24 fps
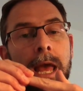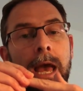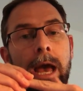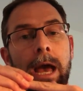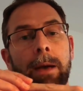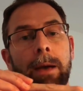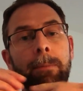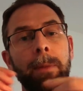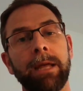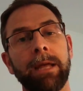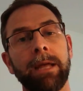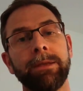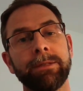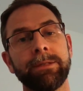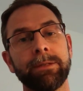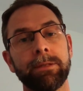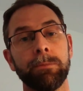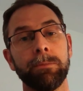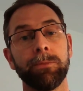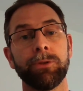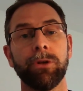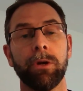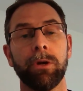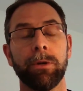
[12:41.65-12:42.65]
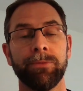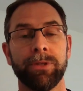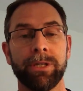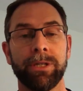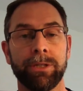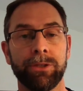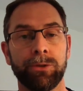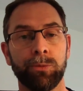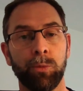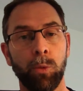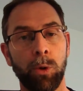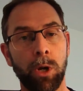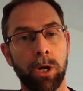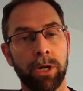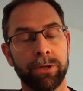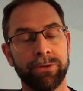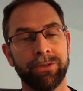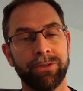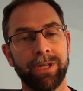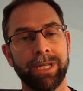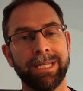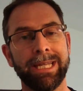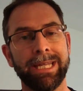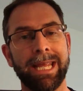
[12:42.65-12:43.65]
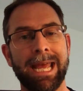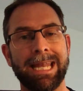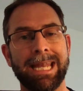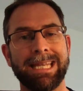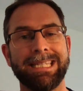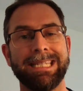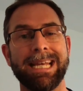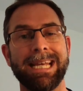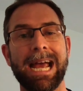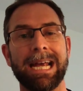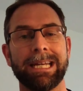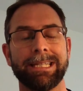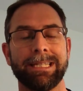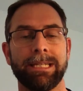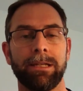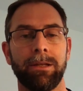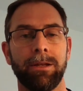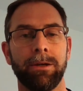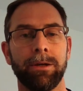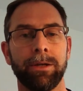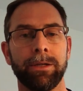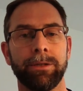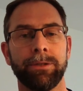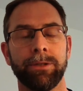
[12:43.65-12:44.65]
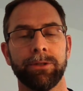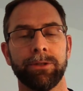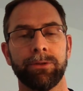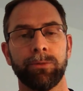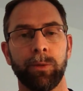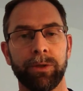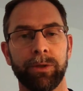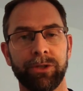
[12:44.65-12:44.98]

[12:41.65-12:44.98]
and sometimes at its worst, they'd get dactylitis,